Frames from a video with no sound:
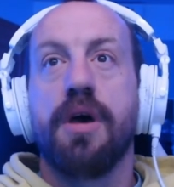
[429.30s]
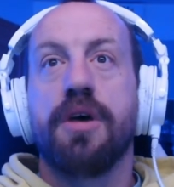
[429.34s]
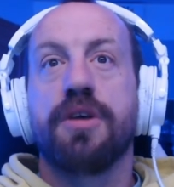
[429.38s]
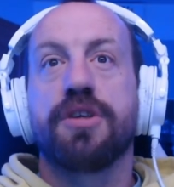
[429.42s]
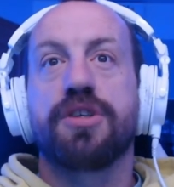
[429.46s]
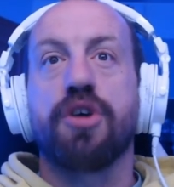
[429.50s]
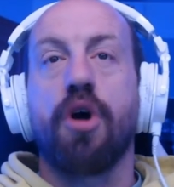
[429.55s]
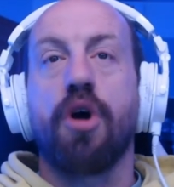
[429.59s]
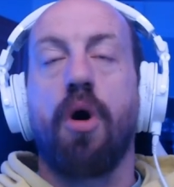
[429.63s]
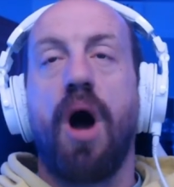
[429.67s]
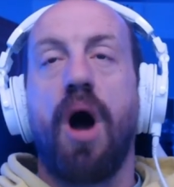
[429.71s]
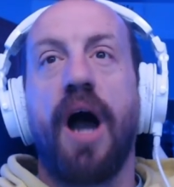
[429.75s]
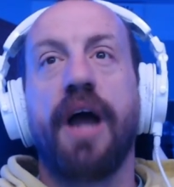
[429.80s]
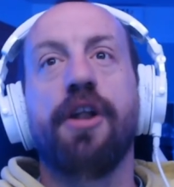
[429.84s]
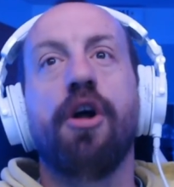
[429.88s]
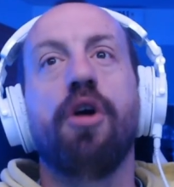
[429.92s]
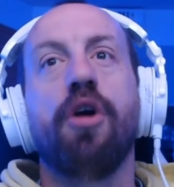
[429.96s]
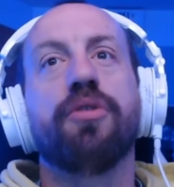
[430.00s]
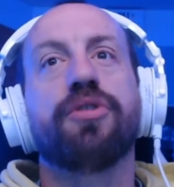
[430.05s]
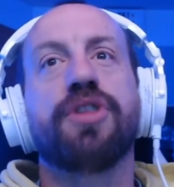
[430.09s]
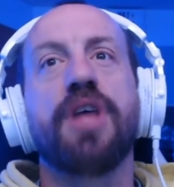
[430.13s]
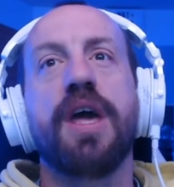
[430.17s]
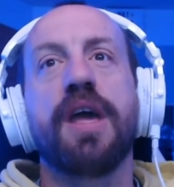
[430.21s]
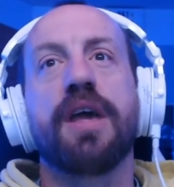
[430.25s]
So I
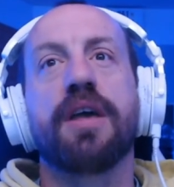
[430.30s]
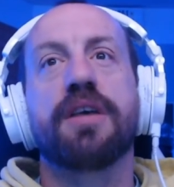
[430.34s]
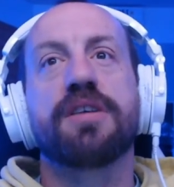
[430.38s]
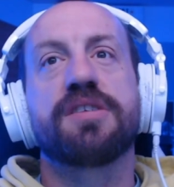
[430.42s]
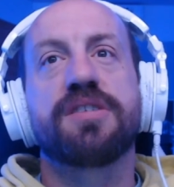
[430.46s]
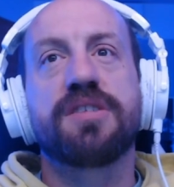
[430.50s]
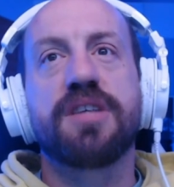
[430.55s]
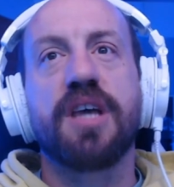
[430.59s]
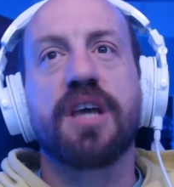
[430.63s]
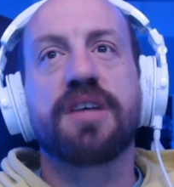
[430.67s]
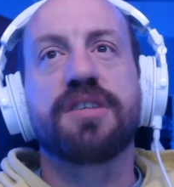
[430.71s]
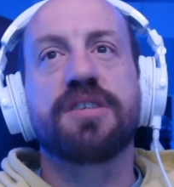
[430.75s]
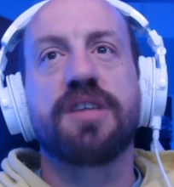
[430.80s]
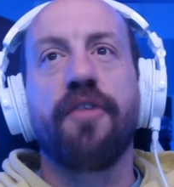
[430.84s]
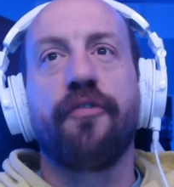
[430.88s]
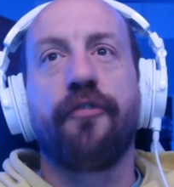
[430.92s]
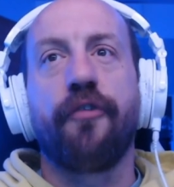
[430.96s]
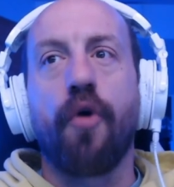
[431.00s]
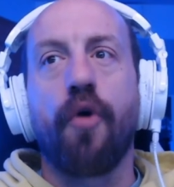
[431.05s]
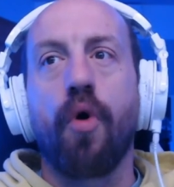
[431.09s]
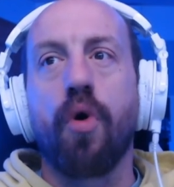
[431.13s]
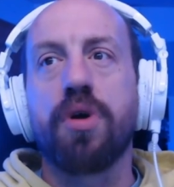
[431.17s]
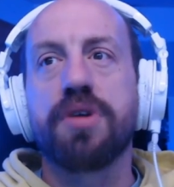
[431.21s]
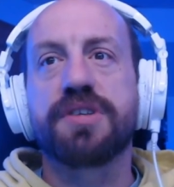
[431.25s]
don't think
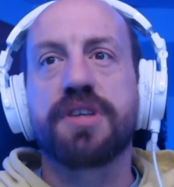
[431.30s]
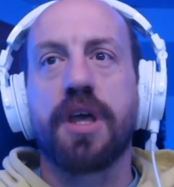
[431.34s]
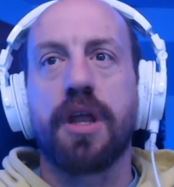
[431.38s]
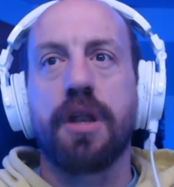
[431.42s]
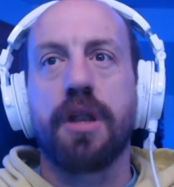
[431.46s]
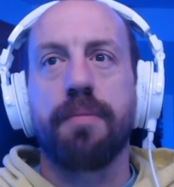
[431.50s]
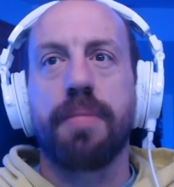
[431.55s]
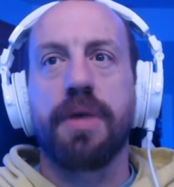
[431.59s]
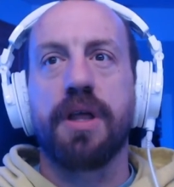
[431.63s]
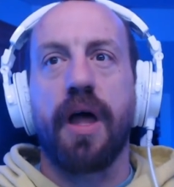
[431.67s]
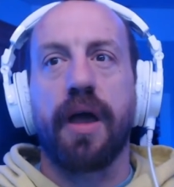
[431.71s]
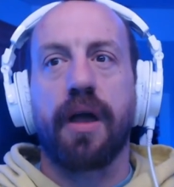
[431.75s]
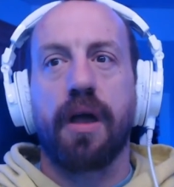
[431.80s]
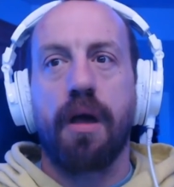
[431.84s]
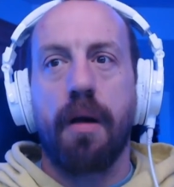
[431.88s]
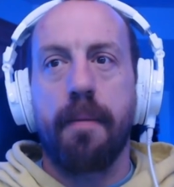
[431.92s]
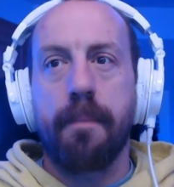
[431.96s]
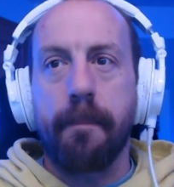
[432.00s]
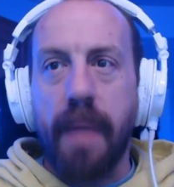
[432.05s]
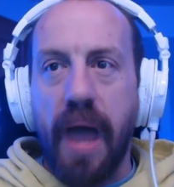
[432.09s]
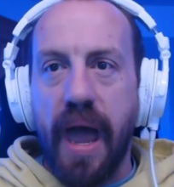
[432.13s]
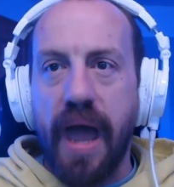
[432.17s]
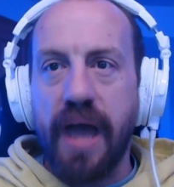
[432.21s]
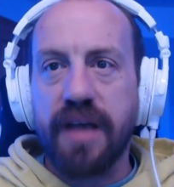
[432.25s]
64 is going to be like a
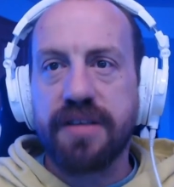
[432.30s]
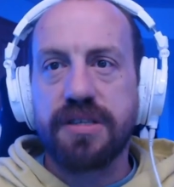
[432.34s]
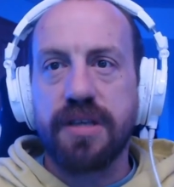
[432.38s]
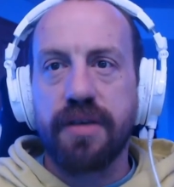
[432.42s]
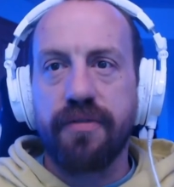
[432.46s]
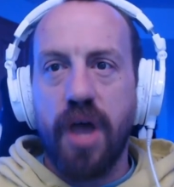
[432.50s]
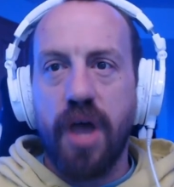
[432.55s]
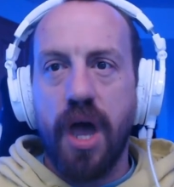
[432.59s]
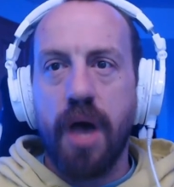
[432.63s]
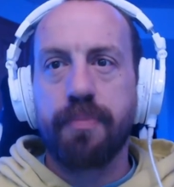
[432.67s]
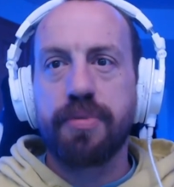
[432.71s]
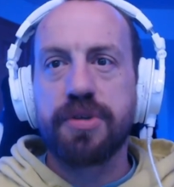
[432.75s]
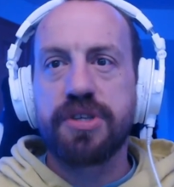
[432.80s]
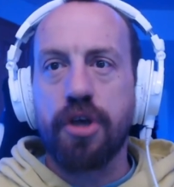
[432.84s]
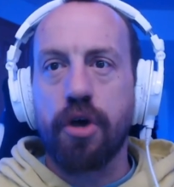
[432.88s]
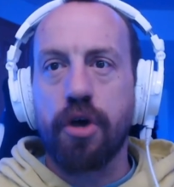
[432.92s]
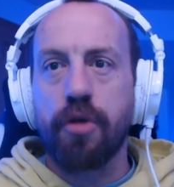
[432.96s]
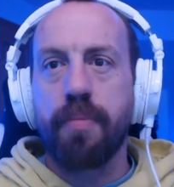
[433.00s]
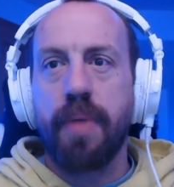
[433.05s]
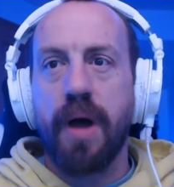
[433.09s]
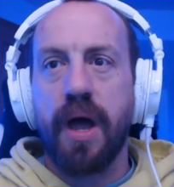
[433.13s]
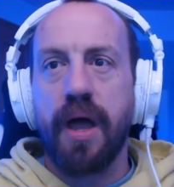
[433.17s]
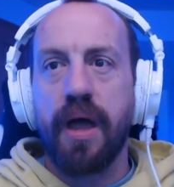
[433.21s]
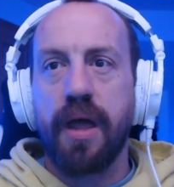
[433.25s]
massive
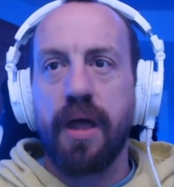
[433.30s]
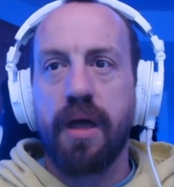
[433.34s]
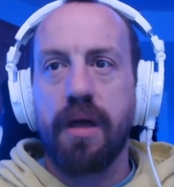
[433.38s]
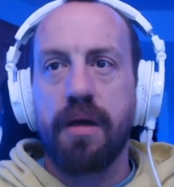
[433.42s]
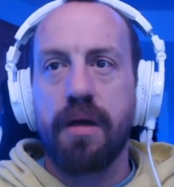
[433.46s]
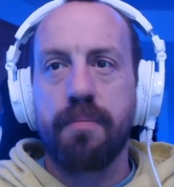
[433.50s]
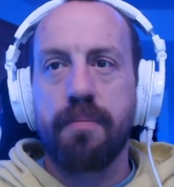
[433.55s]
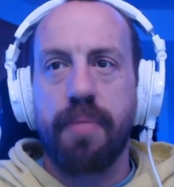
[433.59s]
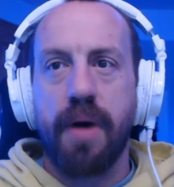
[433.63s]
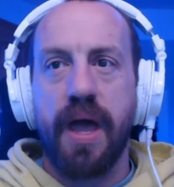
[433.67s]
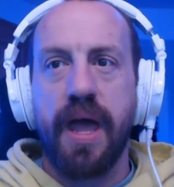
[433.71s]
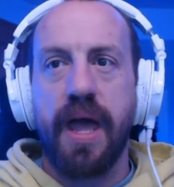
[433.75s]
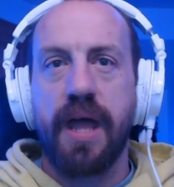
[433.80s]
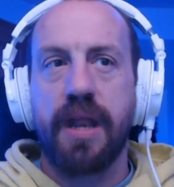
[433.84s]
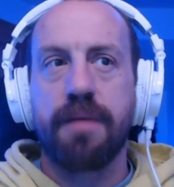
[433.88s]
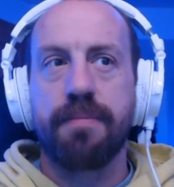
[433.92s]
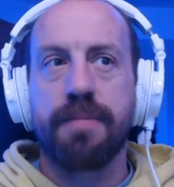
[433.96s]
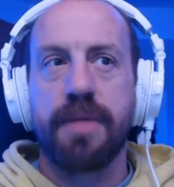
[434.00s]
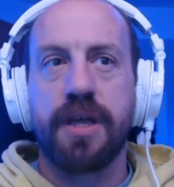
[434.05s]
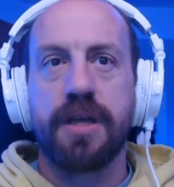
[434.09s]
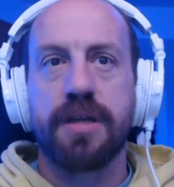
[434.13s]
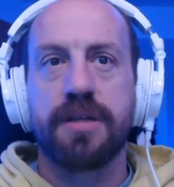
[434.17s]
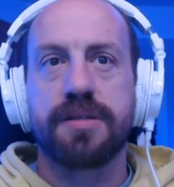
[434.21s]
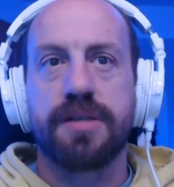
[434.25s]
episode by by any
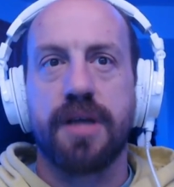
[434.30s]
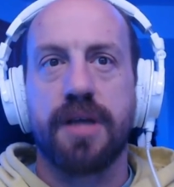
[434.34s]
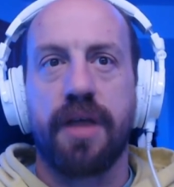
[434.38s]
means.